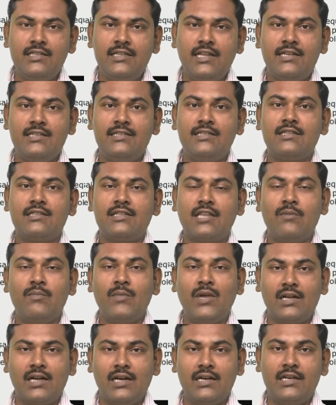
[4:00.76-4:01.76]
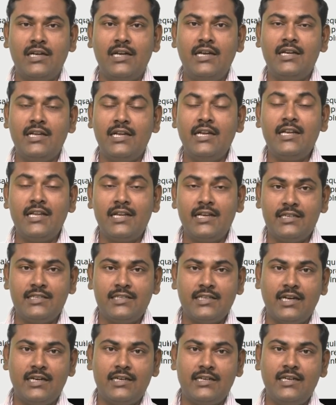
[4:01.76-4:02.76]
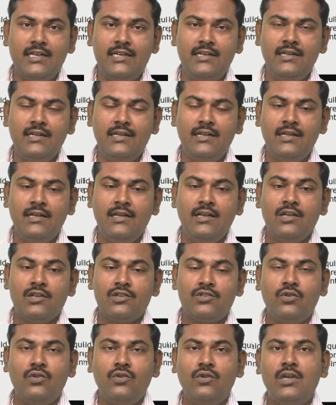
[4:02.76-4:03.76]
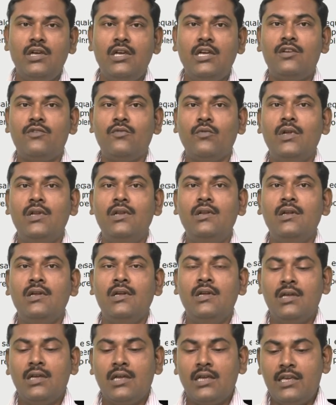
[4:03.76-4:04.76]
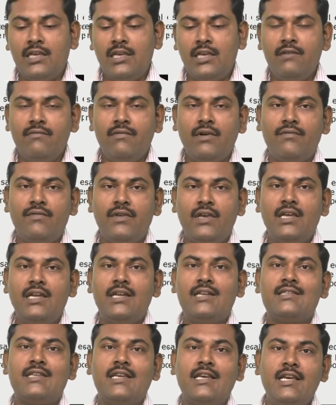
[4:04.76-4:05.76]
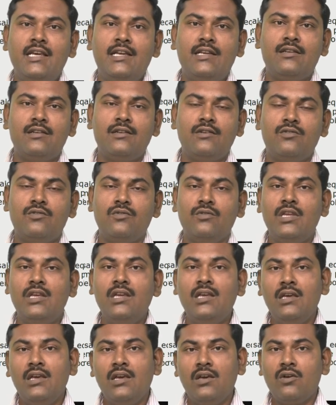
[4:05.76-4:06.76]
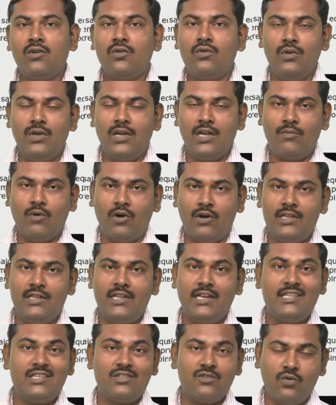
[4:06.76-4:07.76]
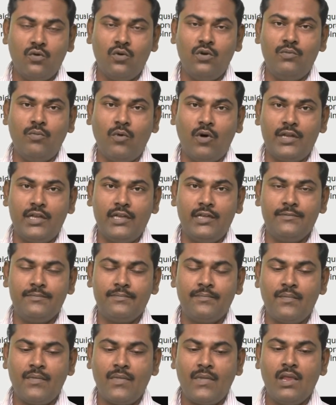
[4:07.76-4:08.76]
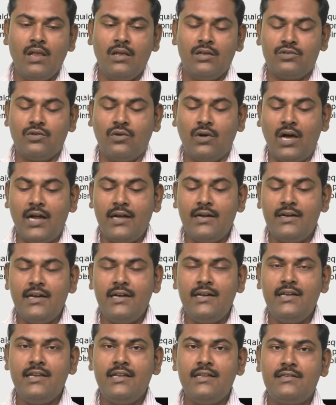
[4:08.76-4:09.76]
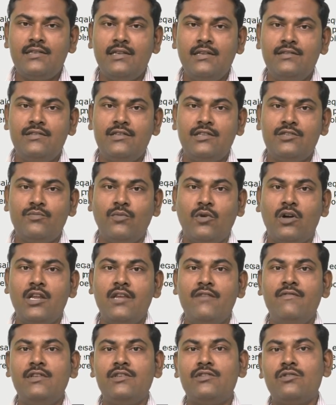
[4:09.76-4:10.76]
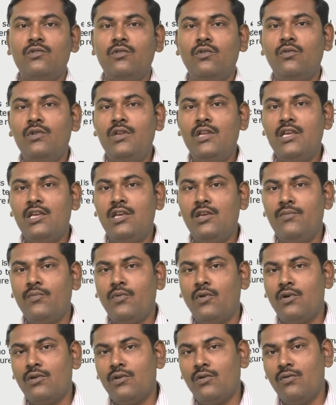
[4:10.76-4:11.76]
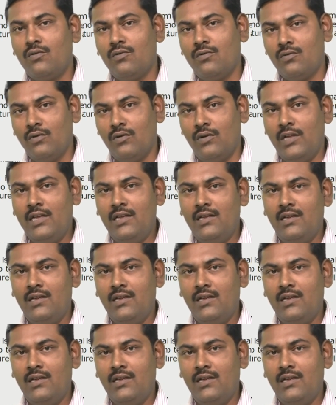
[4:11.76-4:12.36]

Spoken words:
is the thermal content, heat energy content. So, it will give away its heat to the cooler body, that is cold body. So, 100 degrees Celsius body will slowly keep on cooling.